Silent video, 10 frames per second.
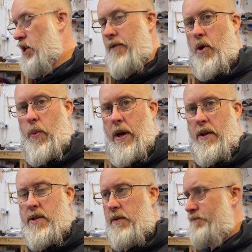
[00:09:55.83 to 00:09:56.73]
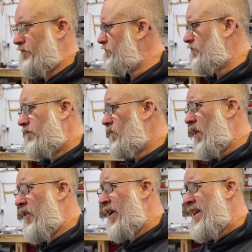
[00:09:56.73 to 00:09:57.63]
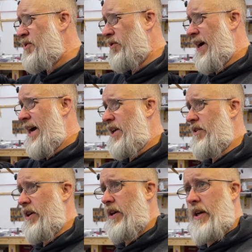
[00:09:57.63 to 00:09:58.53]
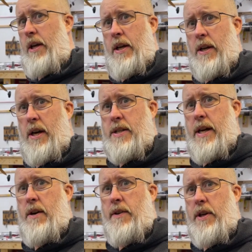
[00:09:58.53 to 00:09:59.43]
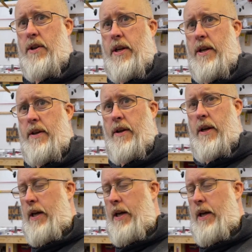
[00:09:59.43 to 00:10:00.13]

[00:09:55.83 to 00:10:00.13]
servo wells or any sort of accurate cutout that you need